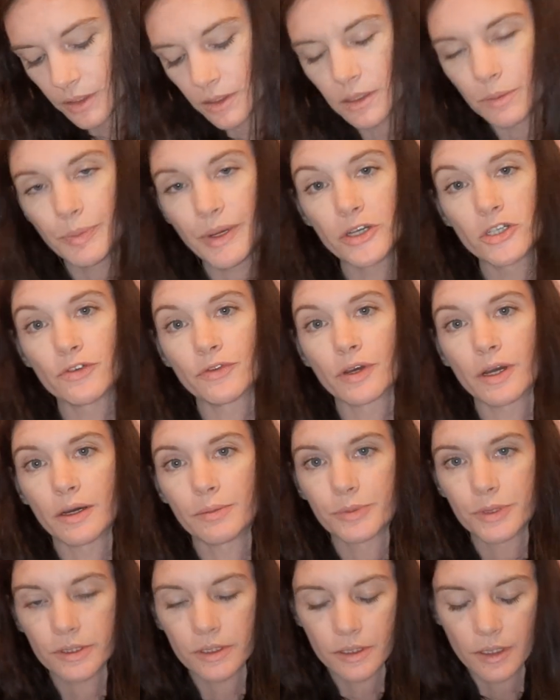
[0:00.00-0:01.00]
The Page of
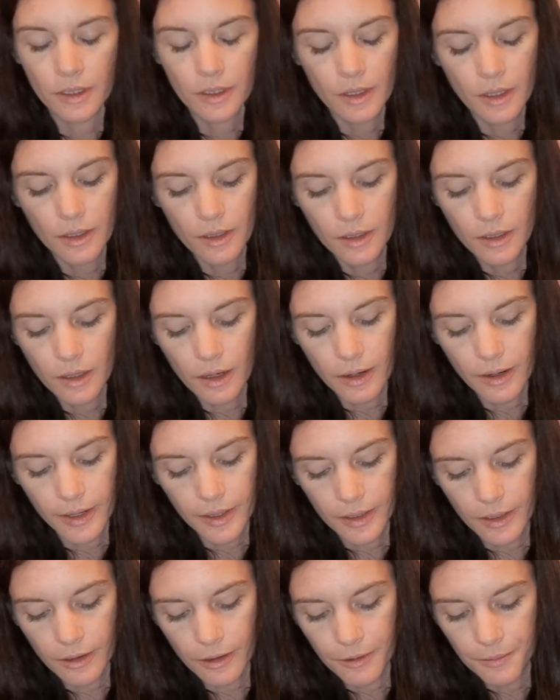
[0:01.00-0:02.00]
Cups. All
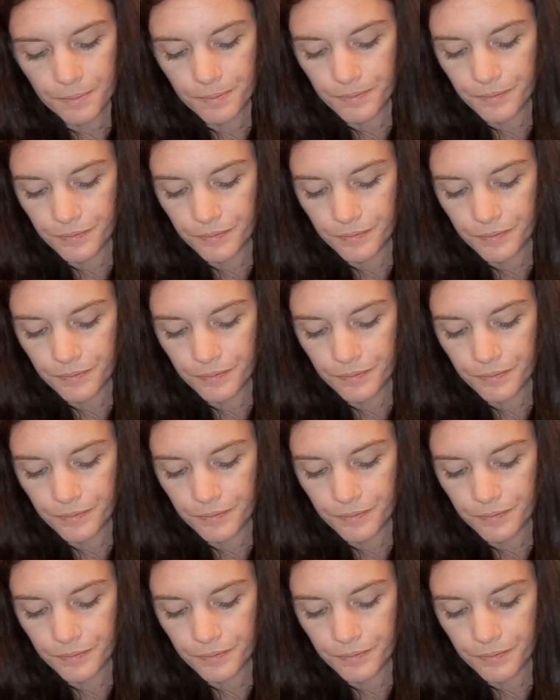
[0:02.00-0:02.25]
right, y'all.